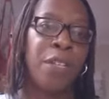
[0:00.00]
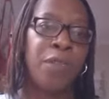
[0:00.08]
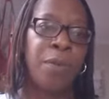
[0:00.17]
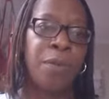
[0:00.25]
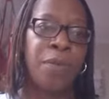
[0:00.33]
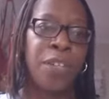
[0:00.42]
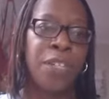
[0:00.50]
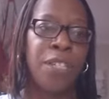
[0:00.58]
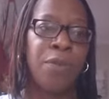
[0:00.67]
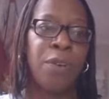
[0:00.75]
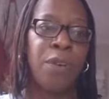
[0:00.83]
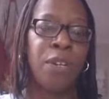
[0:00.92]
If you prefer to
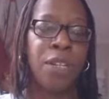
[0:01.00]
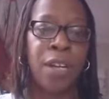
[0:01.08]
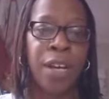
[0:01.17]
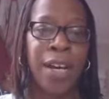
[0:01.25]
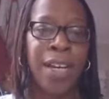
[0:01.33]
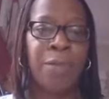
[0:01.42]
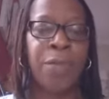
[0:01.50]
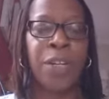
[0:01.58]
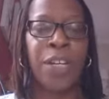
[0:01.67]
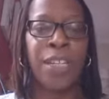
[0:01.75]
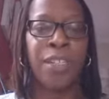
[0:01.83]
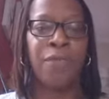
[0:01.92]
do it online, put
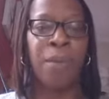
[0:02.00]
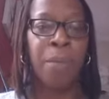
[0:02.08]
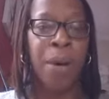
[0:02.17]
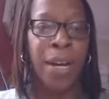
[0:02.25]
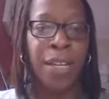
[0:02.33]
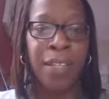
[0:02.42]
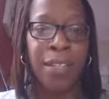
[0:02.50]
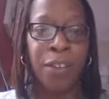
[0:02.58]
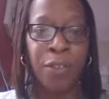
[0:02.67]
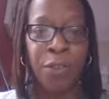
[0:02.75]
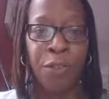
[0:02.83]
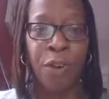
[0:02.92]
it as a reminder
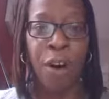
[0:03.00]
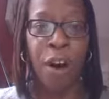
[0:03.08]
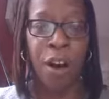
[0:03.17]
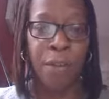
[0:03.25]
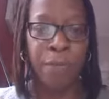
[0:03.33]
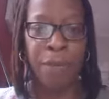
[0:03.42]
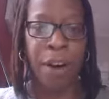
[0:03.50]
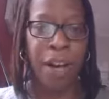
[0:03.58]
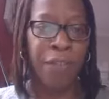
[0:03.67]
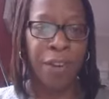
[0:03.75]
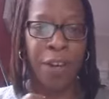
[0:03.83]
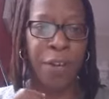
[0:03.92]
on your
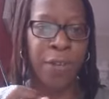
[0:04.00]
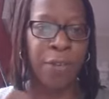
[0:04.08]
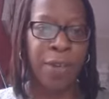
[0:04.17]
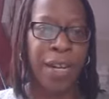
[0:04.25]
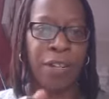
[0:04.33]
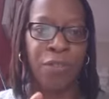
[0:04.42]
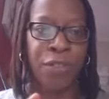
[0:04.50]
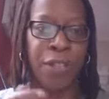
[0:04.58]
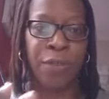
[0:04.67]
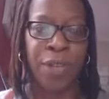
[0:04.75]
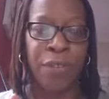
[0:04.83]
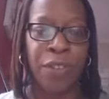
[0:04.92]
iPhone or Android
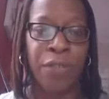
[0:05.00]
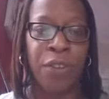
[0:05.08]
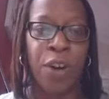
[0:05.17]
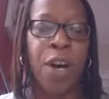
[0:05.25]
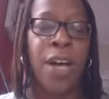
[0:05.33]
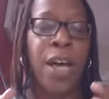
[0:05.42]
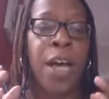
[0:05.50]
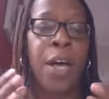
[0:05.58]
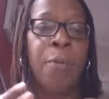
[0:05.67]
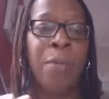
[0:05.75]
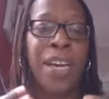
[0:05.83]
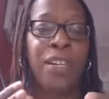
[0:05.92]
or whatever you've got,
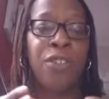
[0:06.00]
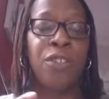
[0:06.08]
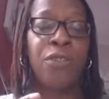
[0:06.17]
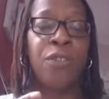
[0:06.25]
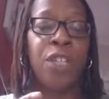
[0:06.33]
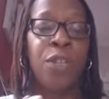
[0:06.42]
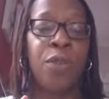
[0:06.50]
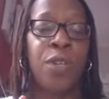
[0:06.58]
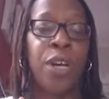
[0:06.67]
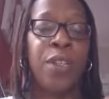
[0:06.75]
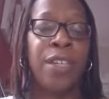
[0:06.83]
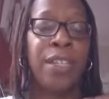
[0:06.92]
make sure that you
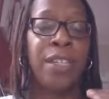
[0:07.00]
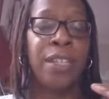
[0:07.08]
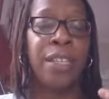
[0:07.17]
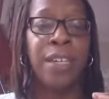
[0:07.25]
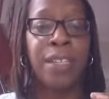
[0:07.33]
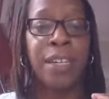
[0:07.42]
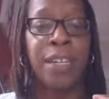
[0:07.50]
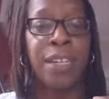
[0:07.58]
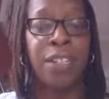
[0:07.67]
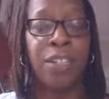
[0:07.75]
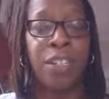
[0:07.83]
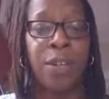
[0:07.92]
know these are the things I need
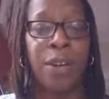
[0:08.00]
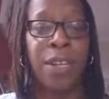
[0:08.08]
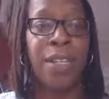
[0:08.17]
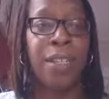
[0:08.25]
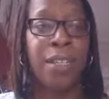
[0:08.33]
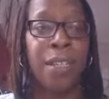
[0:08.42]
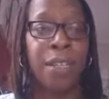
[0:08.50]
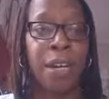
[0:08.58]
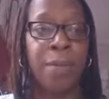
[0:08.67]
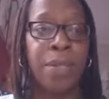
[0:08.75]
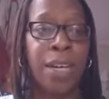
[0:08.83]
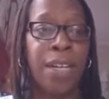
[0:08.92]
to do and these are the
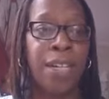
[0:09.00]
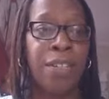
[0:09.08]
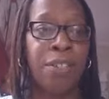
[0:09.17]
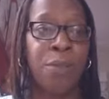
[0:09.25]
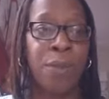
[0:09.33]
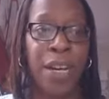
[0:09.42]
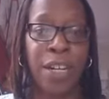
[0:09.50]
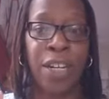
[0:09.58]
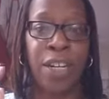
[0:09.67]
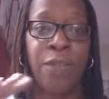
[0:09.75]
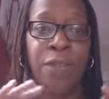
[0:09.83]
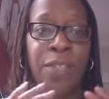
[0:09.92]
times that I need to do it, and
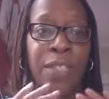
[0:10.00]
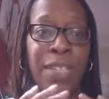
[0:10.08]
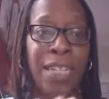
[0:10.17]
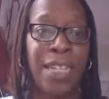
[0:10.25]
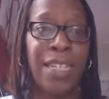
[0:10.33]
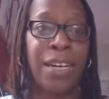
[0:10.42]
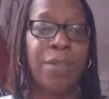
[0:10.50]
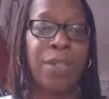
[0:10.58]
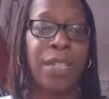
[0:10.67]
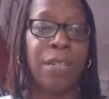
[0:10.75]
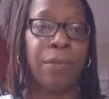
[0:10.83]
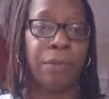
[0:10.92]
that you've detailed it